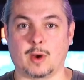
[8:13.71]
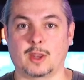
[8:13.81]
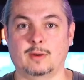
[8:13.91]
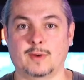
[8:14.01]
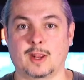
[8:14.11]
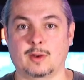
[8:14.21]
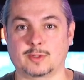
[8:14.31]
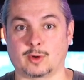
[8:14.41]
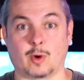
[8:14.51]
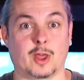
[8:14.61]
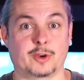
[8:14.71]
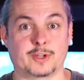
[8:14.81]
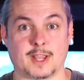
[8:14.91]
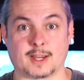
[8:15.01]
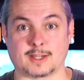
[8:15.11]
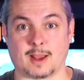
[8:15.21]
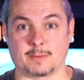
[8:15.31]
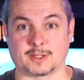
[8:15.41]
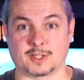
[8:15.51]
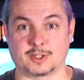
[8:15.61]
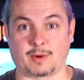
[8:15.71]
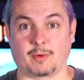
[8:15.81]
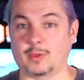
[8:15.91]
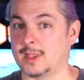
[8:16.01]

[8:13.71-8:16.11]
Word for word: other videos, or other tech topics in general.